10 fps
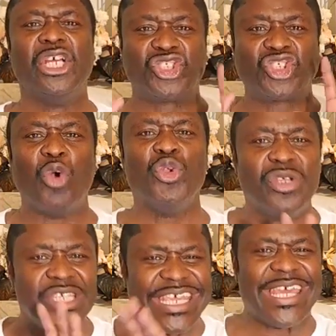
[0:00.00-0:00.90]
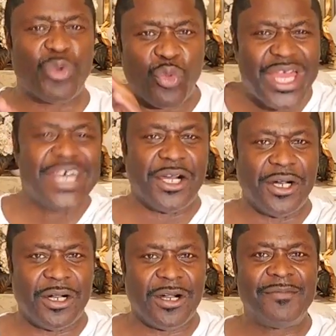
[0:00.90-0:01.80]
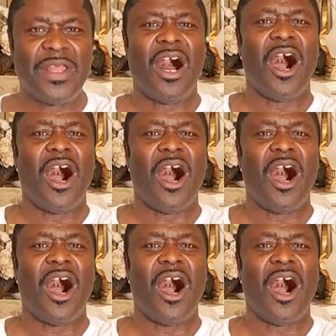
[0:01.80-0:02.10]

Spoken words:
so you can get rid of